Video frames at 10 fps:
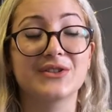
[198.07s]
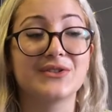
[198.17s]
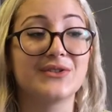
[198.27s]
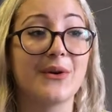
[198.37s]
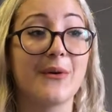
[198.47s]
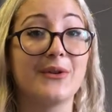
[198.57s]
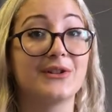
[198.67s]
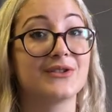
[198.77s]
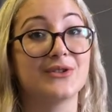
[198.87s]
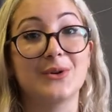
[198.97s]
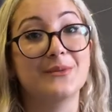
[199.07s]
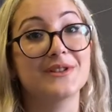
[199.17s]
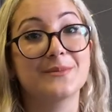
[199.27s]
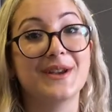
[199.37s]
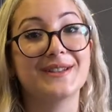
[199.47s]
so there's no more
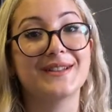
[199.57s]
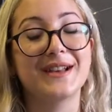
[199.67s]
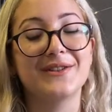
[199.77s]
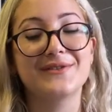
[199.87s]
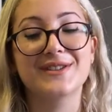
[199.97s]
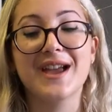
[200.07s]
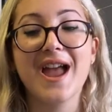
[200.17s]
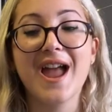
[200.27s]
space left.